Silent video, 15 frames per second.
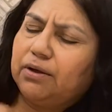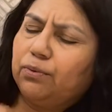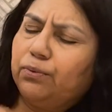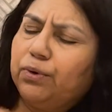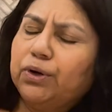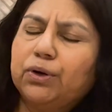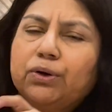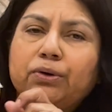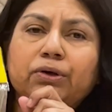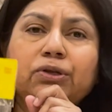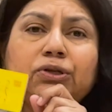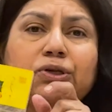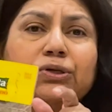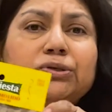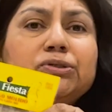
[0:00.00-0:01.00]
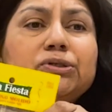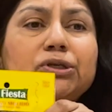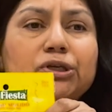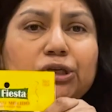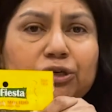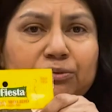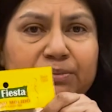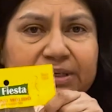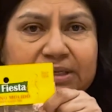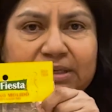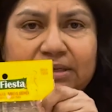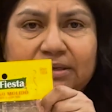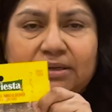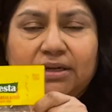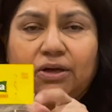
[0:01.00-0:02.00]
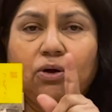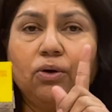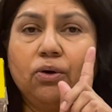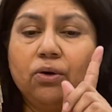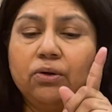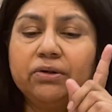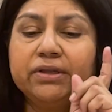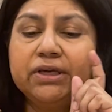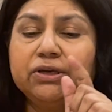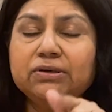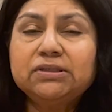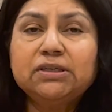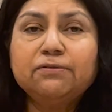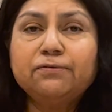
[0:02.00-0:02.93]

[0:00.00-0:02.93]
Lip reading: we're going to use cumin. Only use it